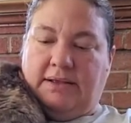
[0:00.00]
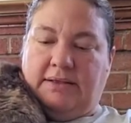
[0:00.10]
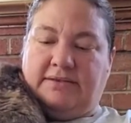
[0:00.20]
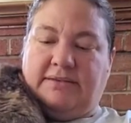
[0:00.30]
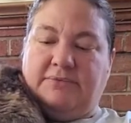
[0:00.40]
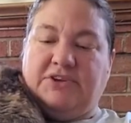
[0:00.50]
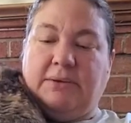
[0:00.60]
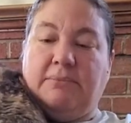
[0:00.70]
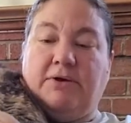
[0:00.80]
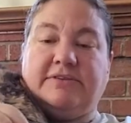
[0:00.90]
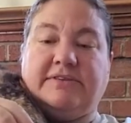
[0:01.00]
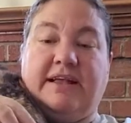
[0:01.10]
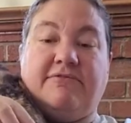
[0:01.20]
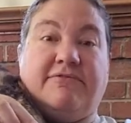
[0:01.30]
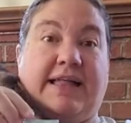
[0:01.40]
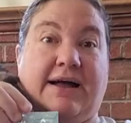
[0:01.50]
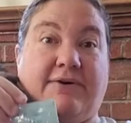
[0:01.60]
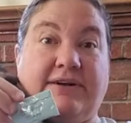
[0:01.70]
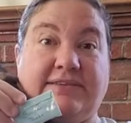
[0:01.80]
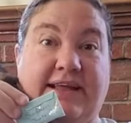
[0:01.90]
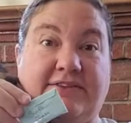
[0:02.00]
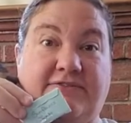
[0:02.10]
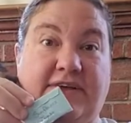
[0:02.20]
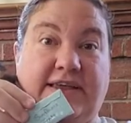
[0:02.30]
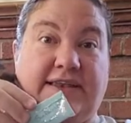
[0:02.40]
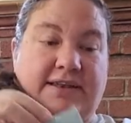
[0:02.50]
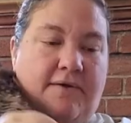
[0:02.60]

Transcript: some jumbo sunflowers. That's fun.